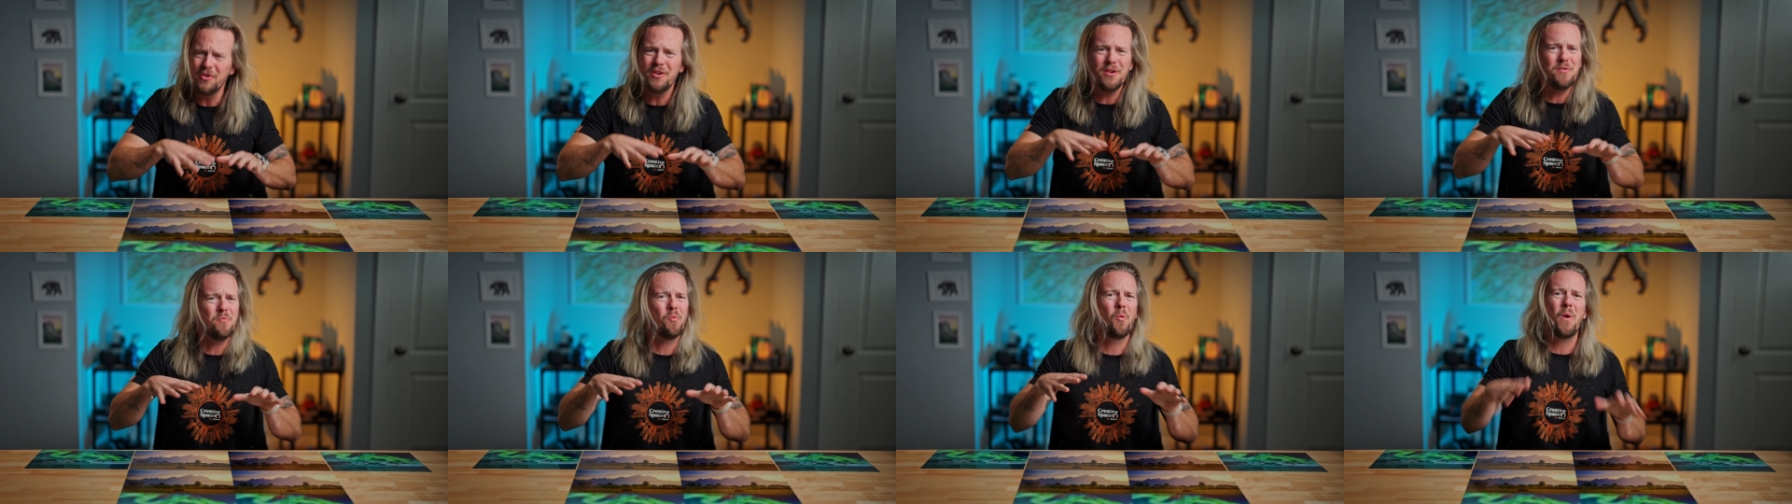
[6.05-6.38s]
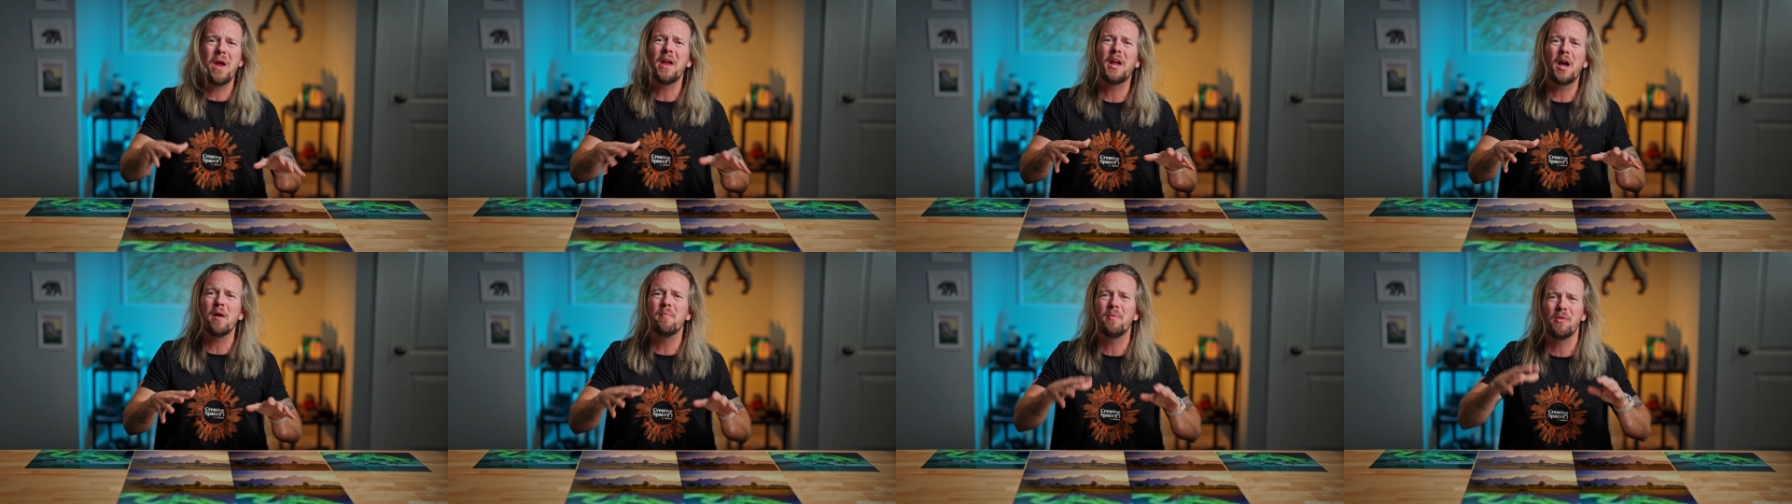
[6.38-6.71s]
didn't
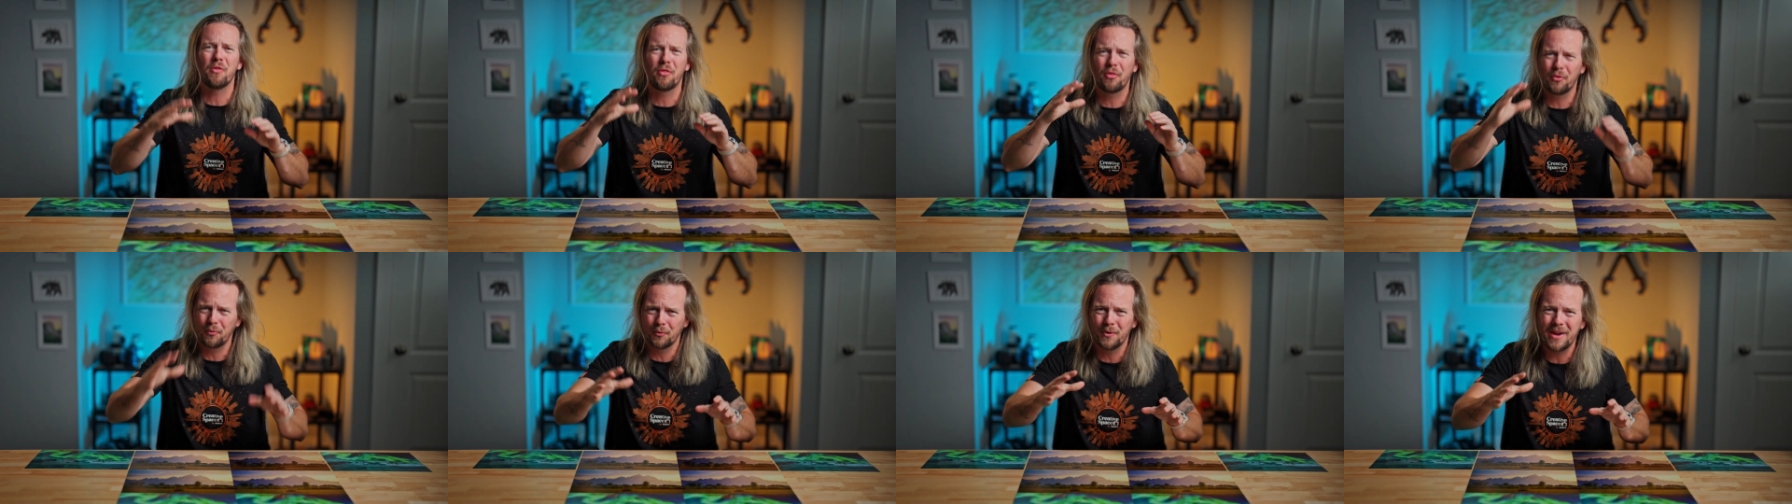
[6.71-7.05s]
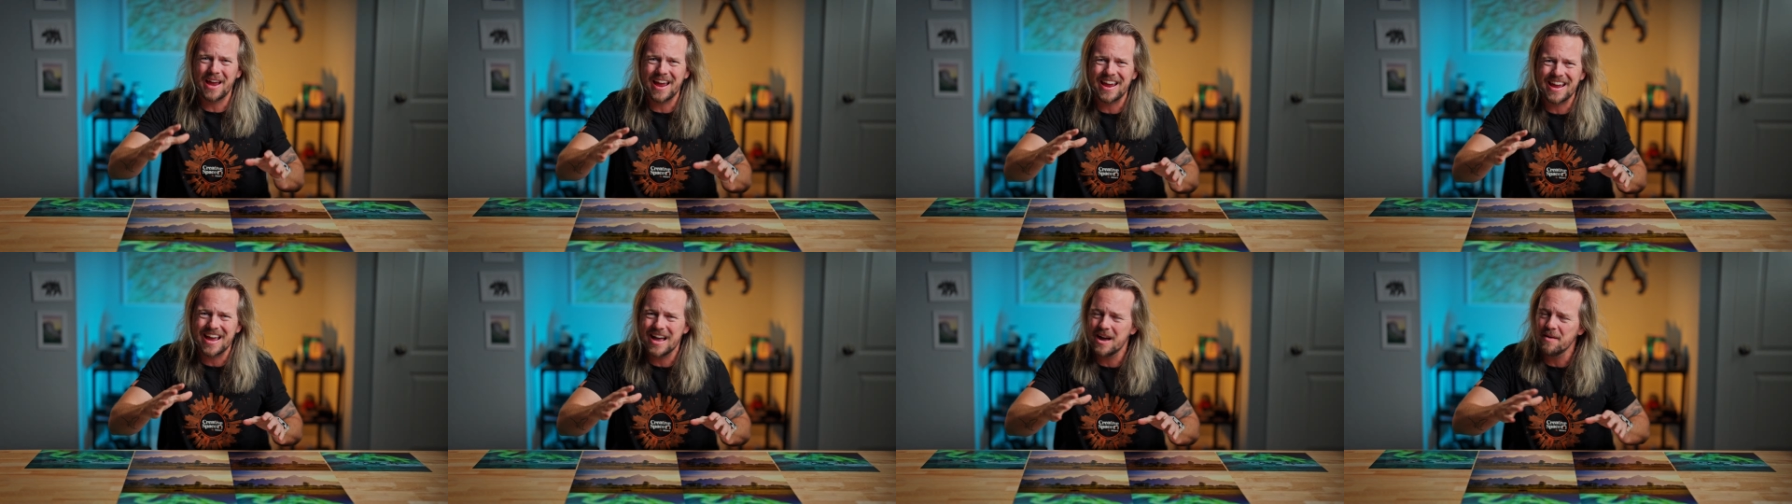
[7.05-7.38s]
wake up at 3
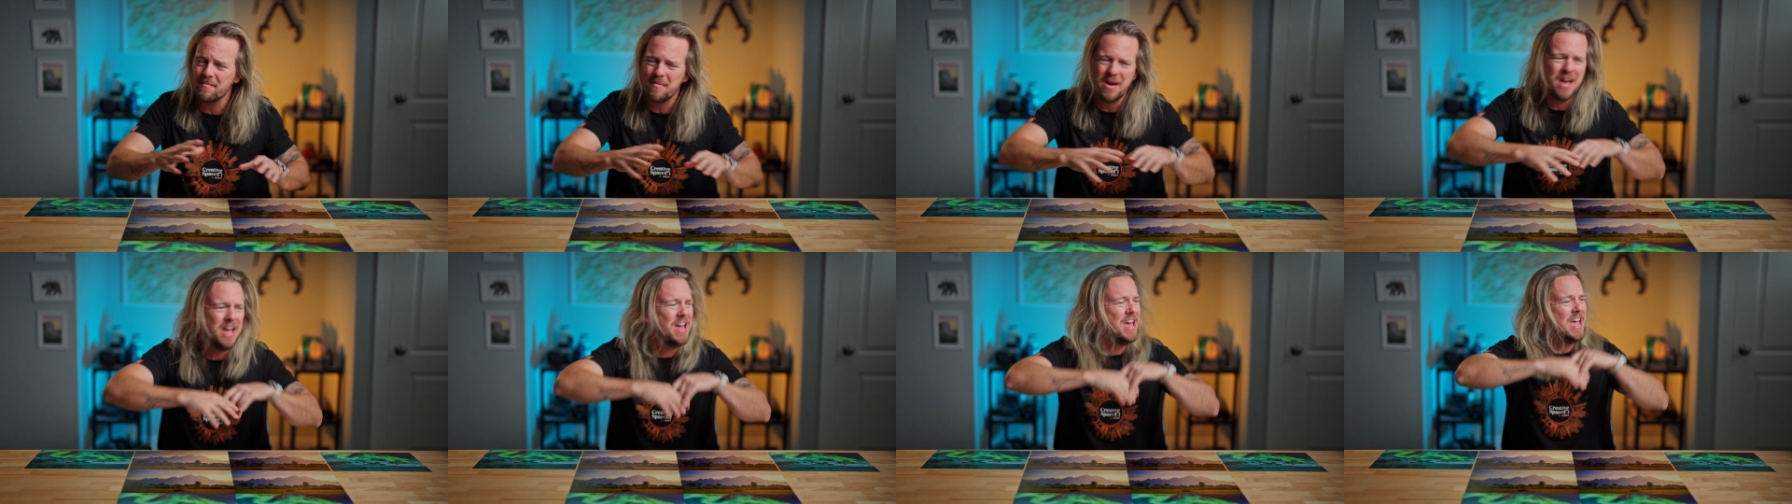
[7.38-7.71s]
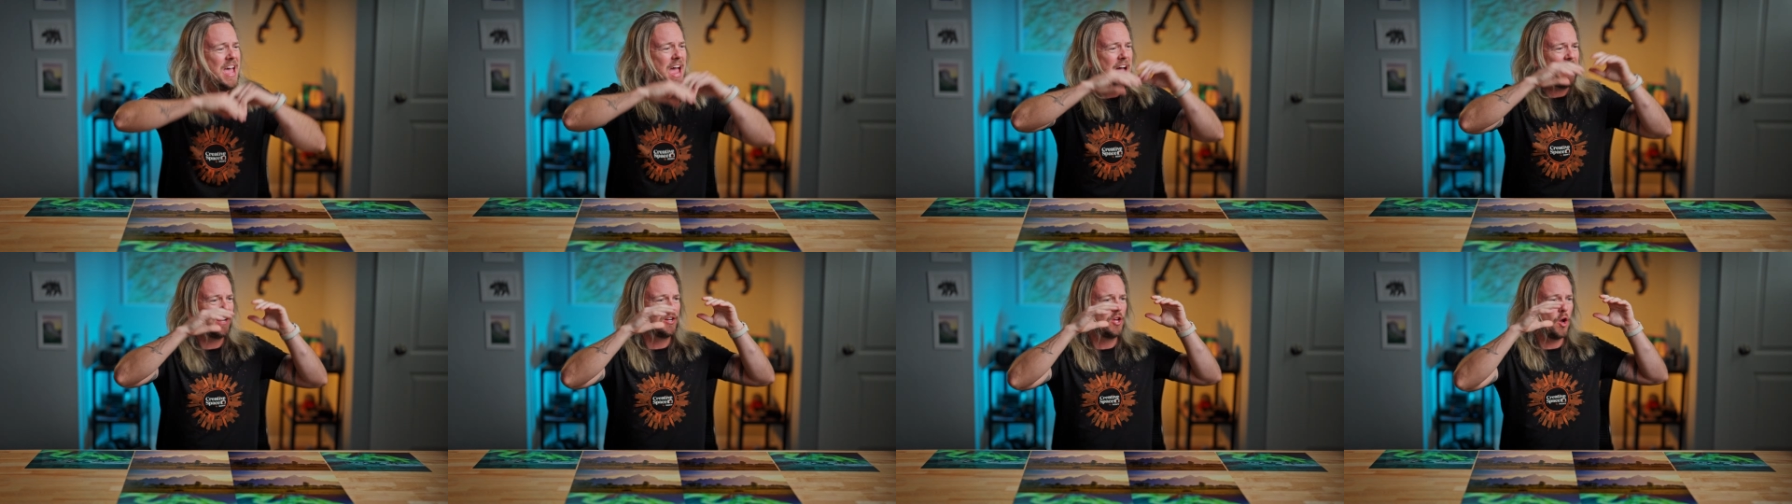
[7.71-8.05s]
a.m.
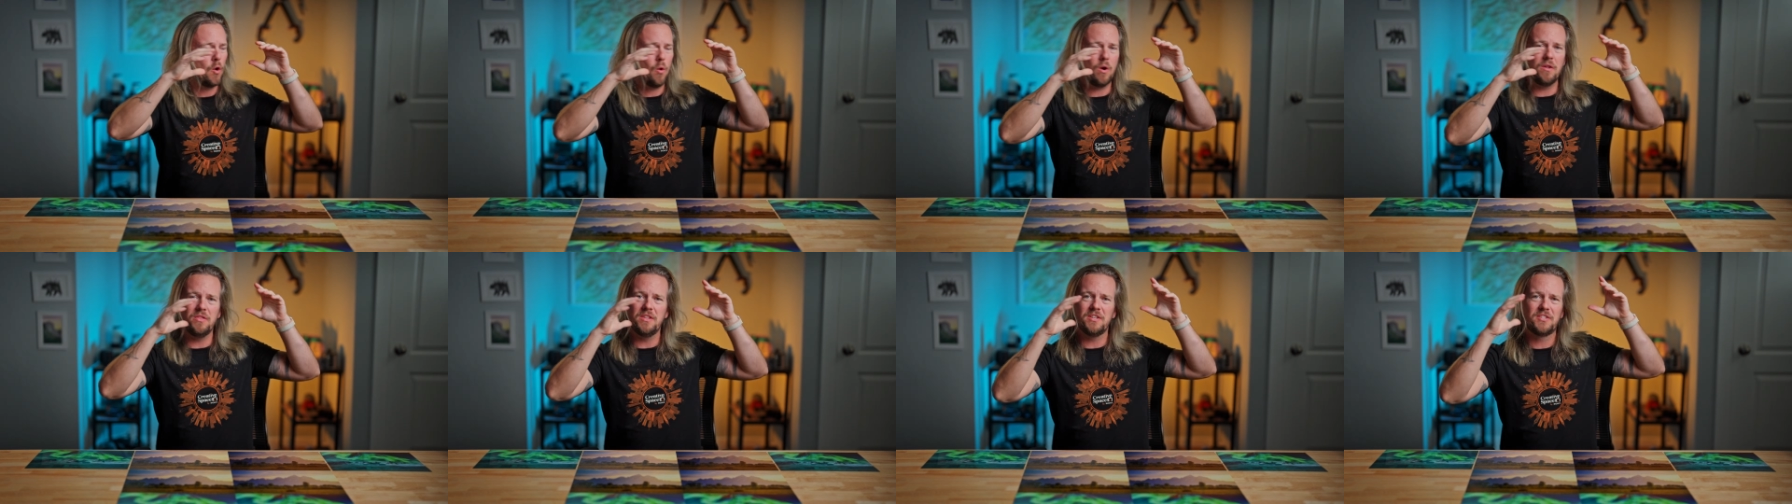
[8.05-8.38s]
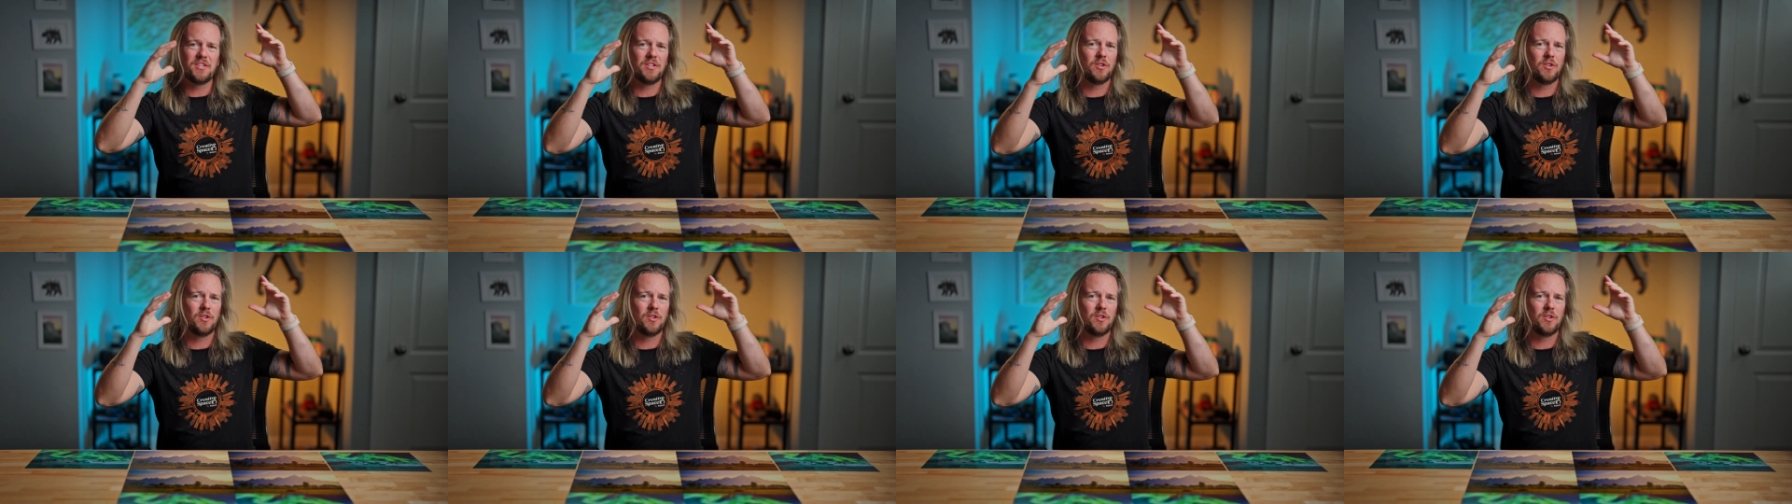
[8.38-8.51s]
and go on this